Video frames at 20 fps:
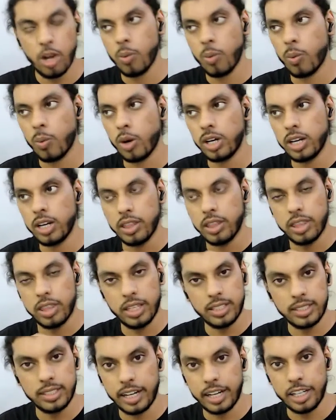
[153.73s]
what
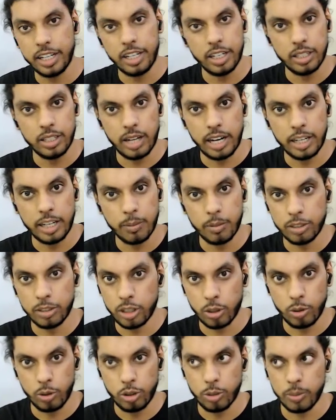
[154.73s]
this 90 minutes
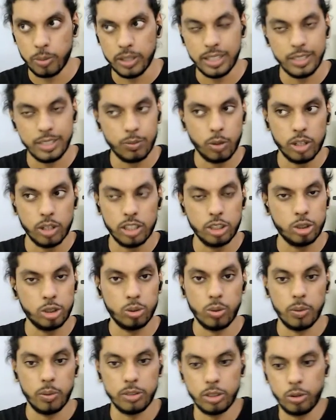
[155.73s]
are going to be, what these
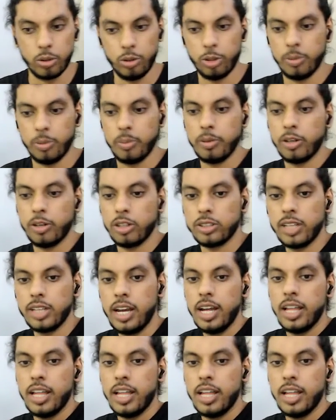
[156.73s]
2 hours are going to be, because